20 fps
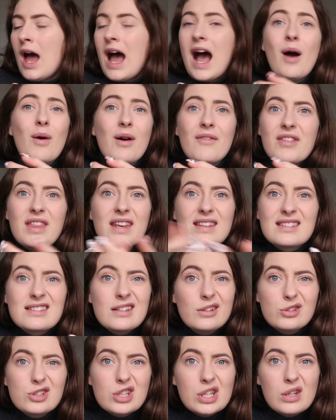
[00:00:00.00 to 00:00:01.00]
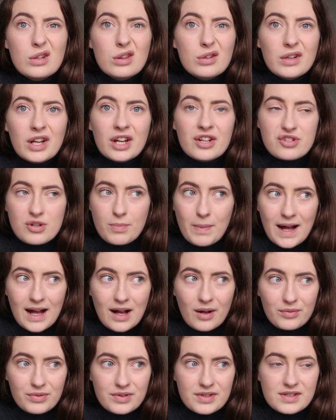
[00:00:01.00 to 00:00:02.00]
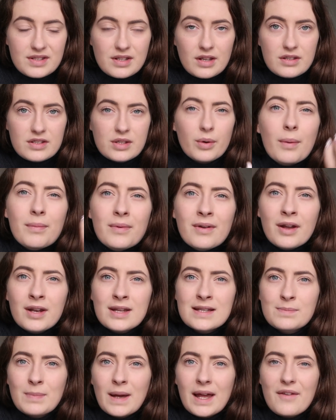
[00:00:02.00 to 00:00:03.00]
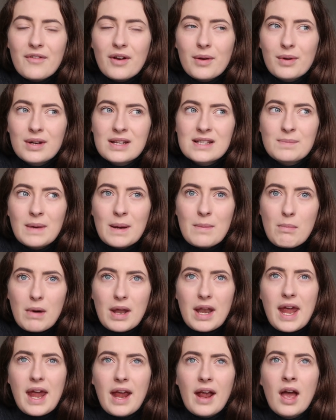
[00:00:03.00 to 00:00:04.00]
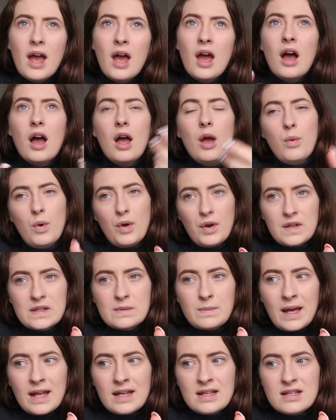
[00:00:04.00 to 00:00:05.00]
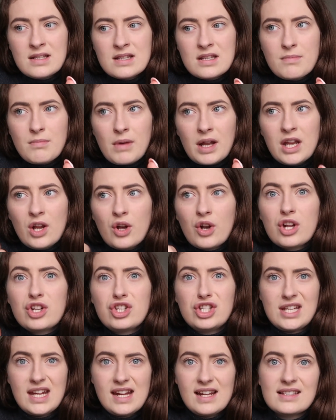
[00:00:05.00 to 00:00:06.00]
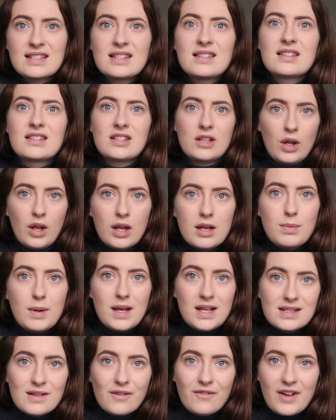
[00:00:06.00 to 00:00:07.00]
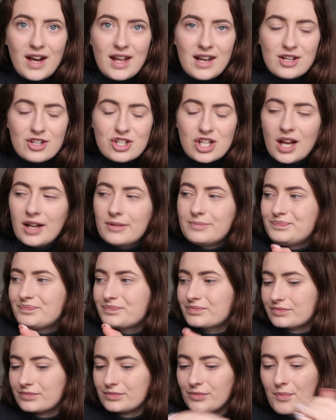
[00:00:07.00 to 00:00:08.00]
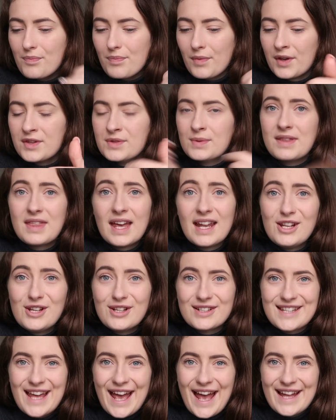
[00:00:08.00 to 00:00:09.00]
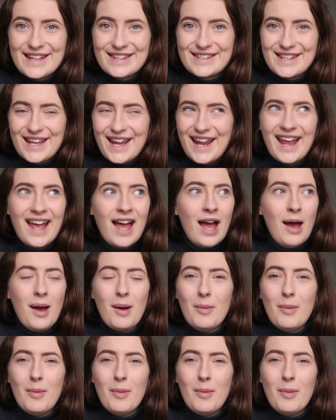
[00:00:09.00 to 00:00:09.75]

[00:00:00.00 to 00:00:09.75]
However, they're still £200–300, so if I'm gonna spend money, I want to spend money on a decent solid piece of furniture. So I then looked at Etsy.